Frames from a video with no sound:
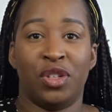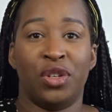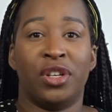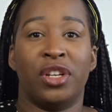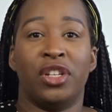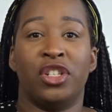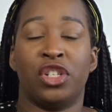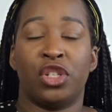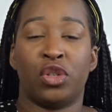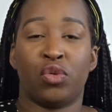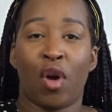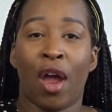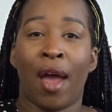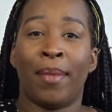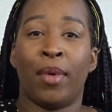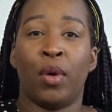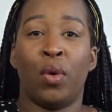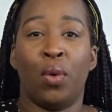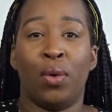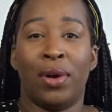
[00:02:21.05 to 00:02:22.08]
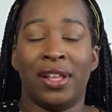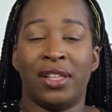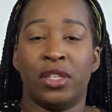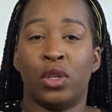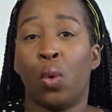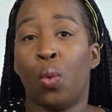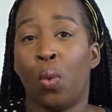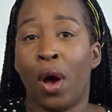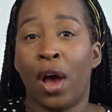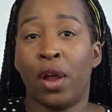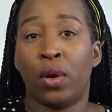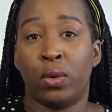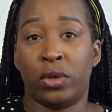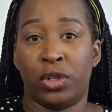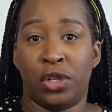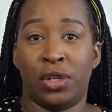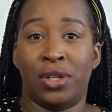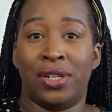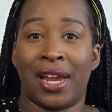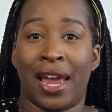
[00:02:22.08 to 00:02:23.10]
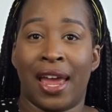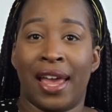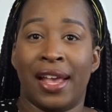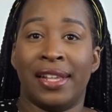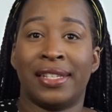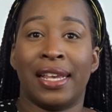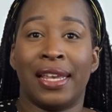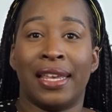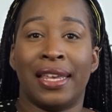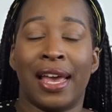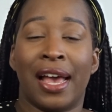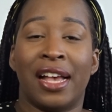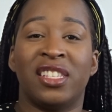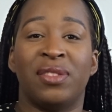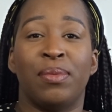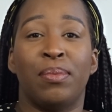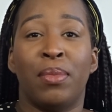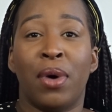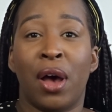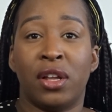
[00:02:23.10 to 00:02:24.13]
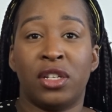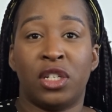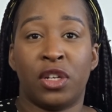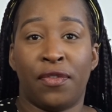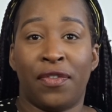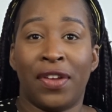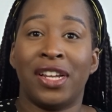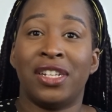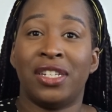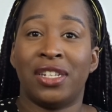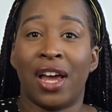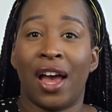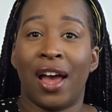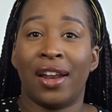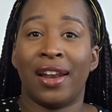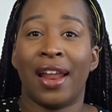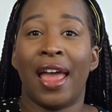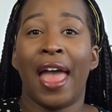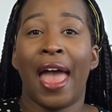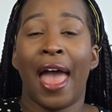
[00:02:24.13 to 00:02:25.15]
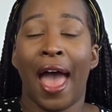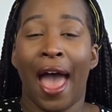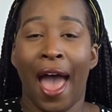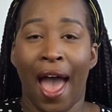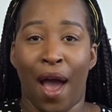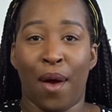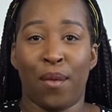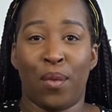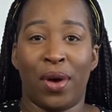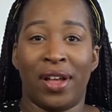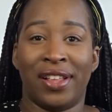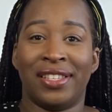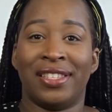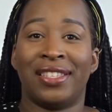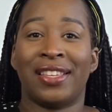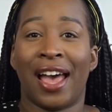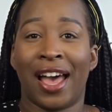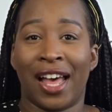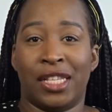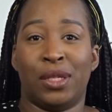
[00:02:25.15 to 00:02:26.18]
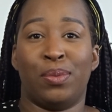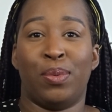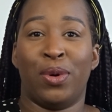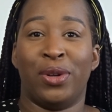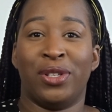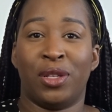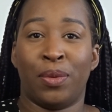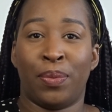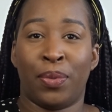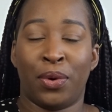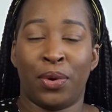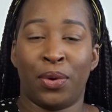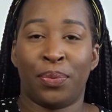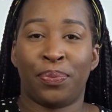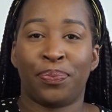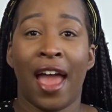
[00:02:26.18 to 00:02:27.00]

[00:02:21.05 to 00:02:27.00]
You can just cram it all into 1 or 2 days and get as much of it done at once as possible.